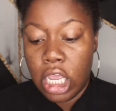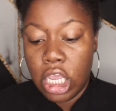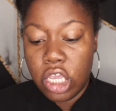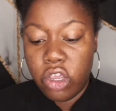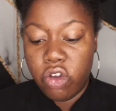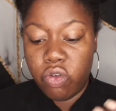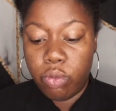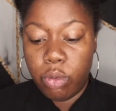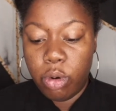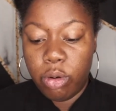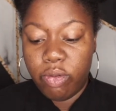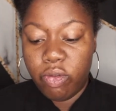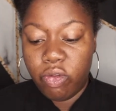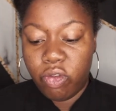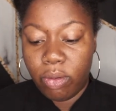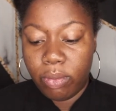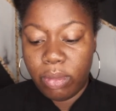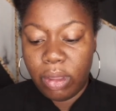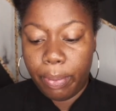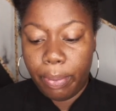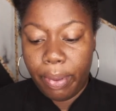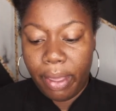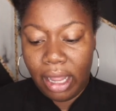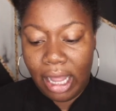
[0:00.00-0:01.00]
You remove it from
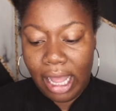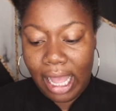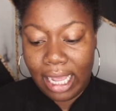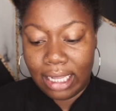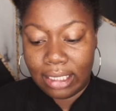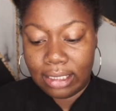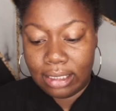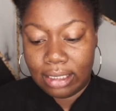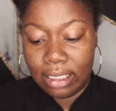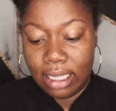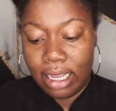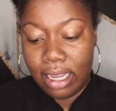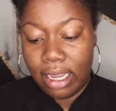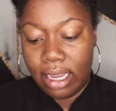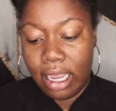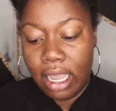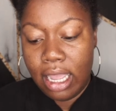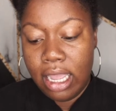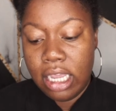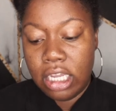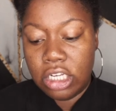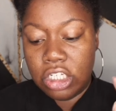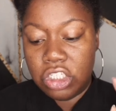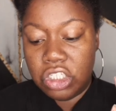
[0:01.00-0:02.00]
the plastic,
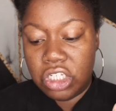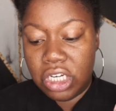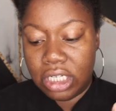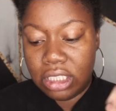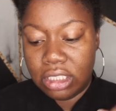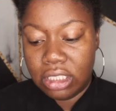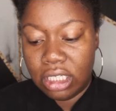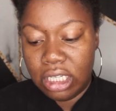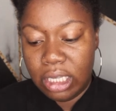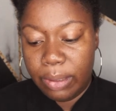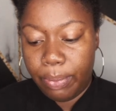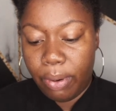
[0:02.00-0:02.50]
gently